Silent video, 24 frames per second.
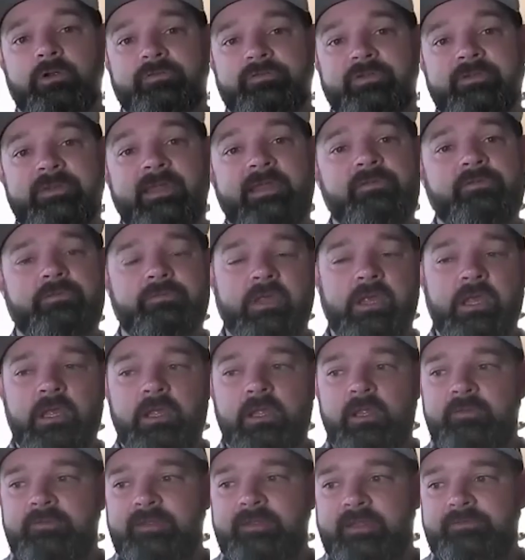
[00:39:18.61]
And that's
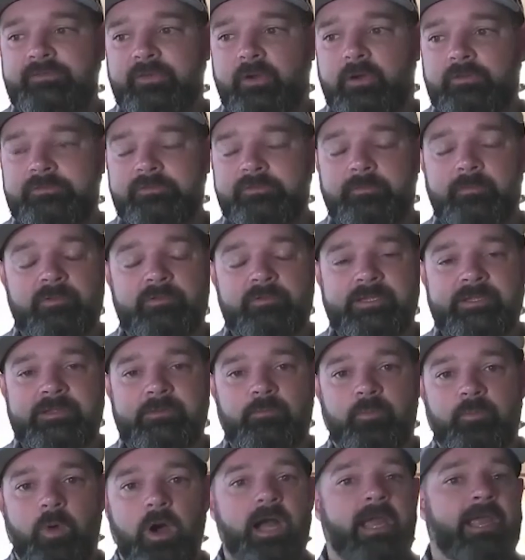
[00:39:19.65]
ultimately
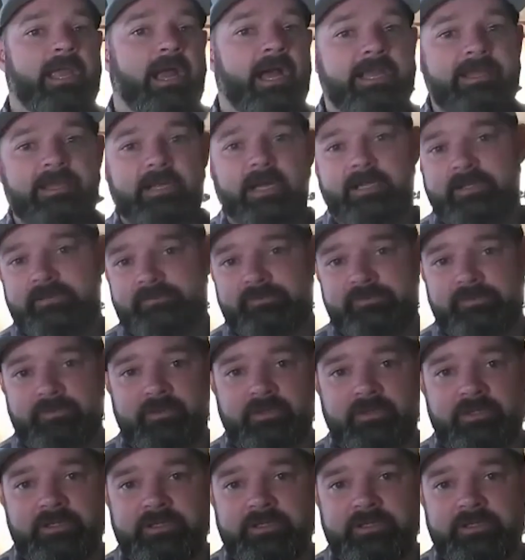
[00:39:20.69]
why I got into it.